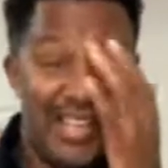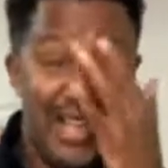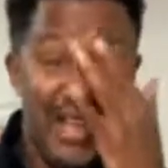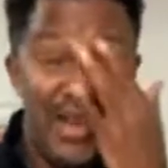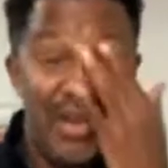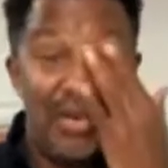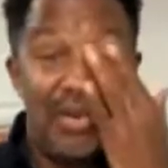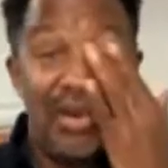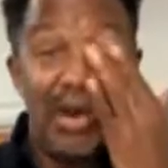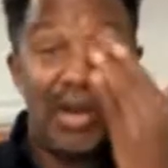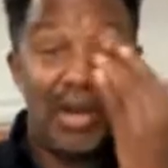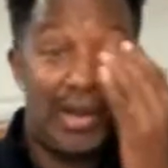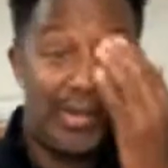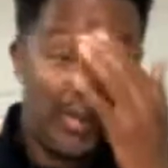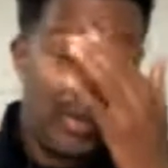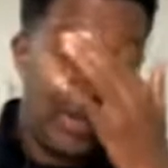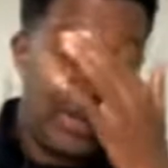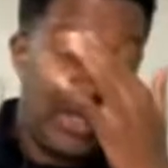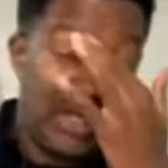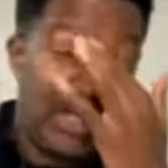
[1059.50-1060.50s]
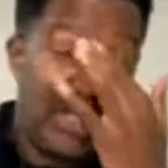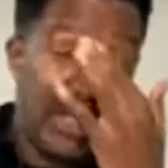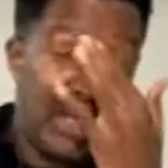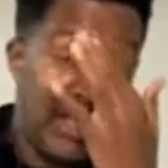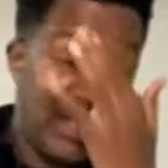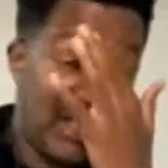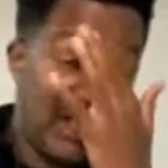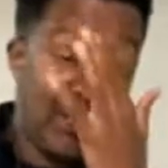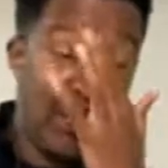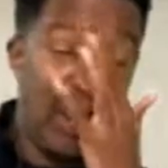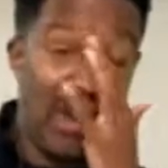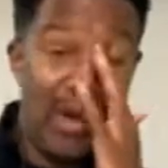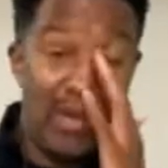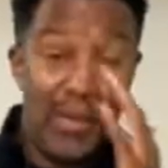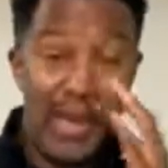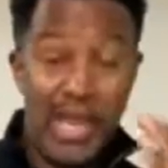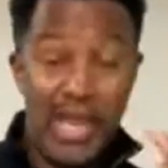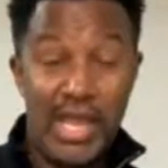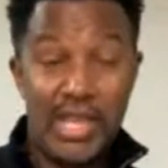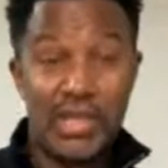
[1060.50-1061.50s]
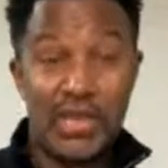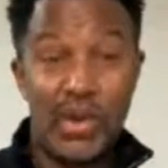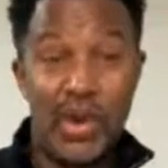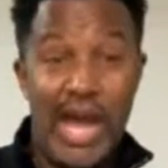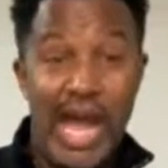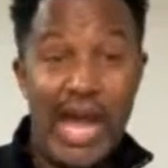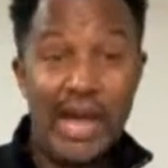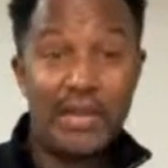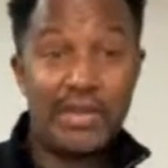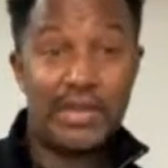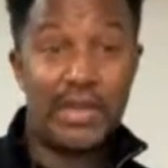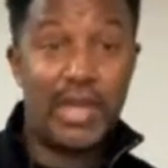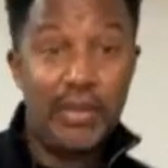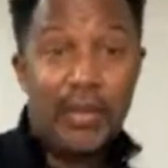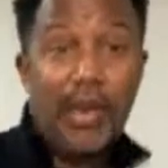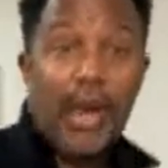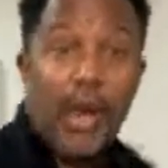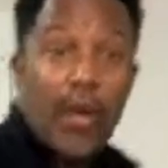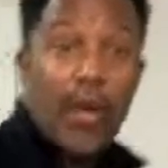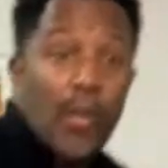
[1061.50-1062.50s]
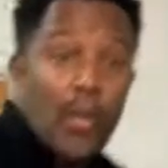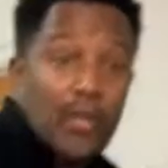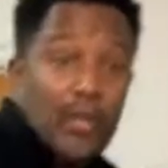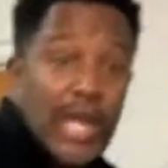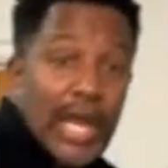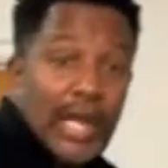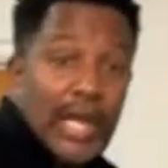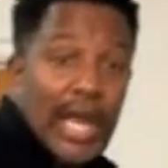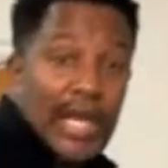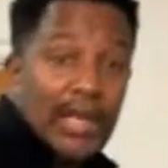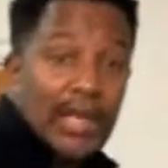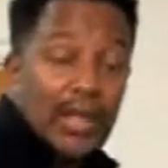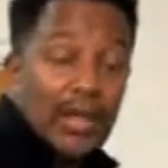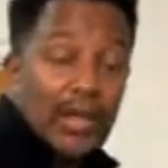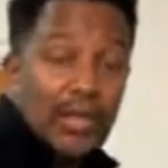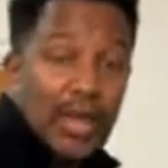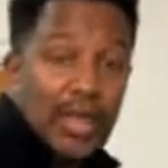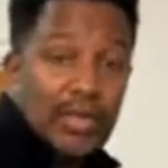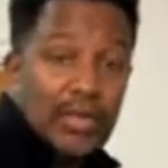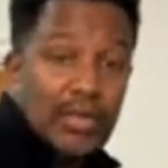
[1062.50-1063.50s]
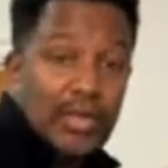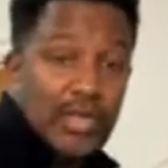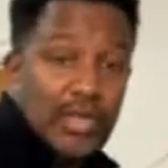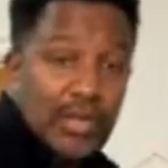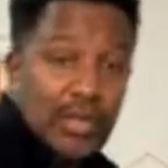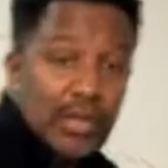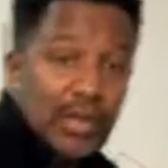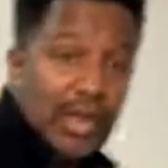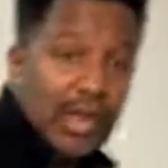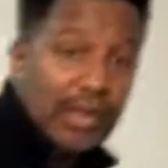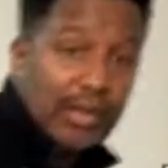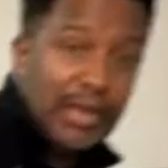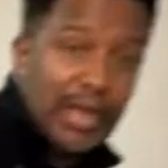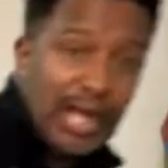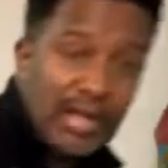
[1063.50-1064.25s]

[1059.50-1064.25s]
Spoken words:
Walk up on your kid the wrong way in your house. Oh, Daddy, I didn't know that it was you coming.